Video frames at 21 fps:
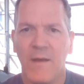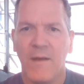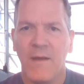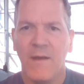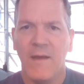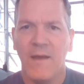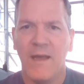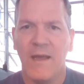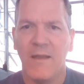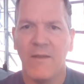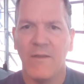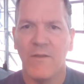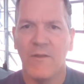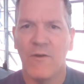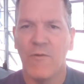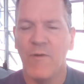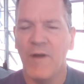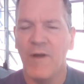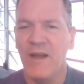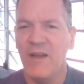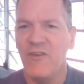And the
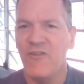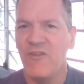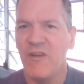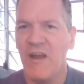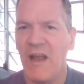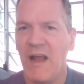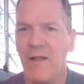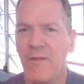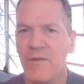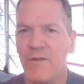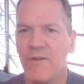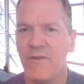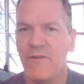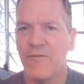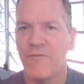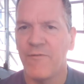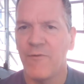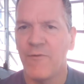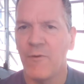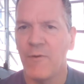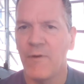great challenge
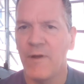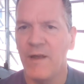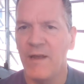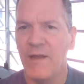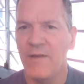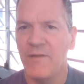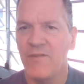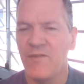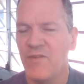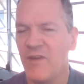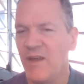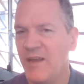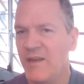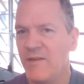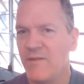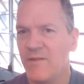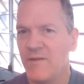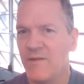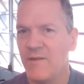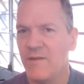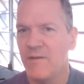for a
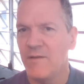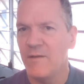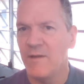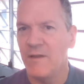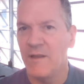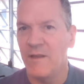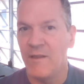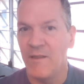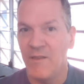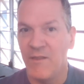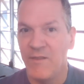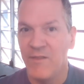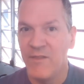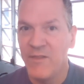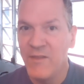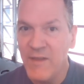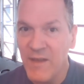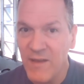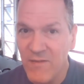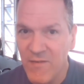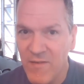saint in
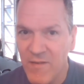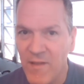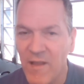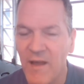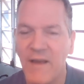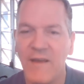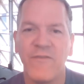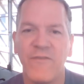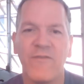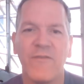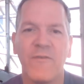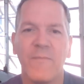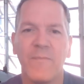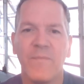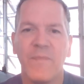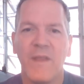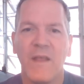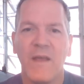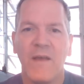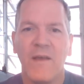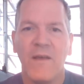this life
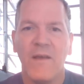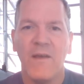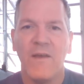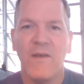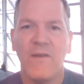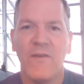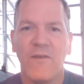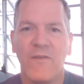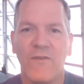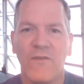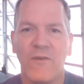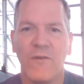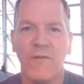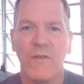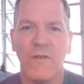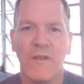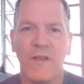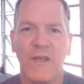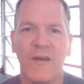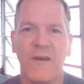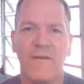is to
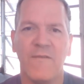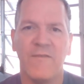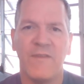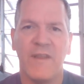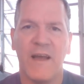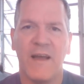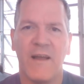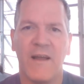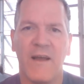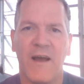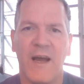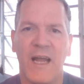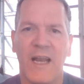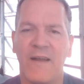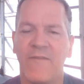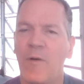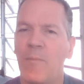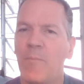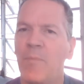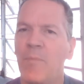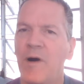live that kind of
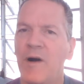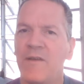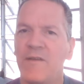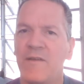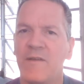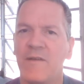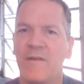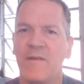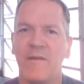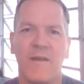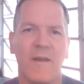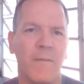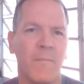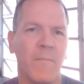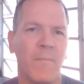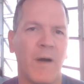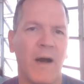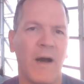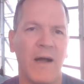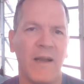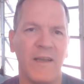abundant,
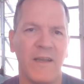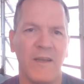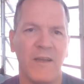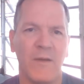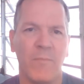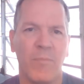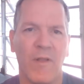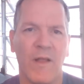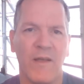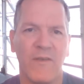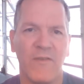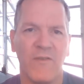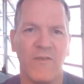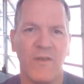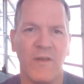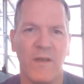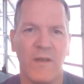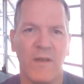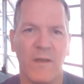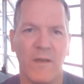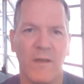embodied
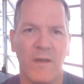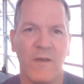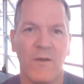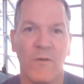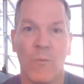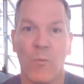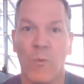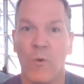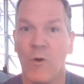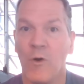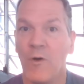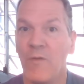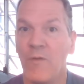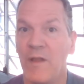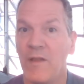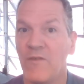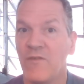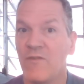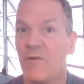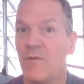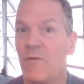blessing in a world
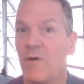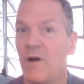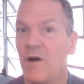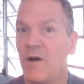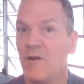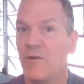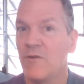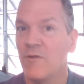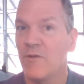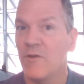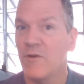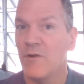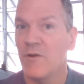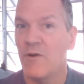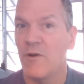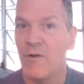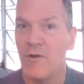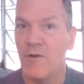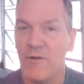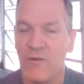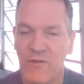that's still under the
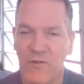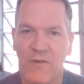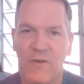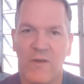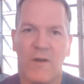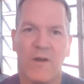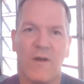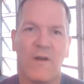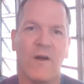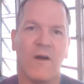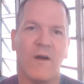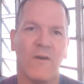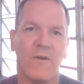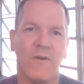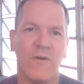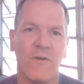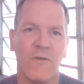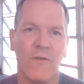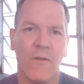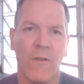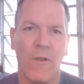curse,
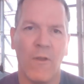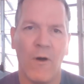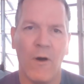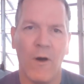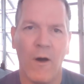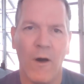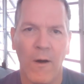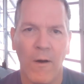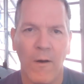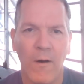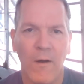under the law,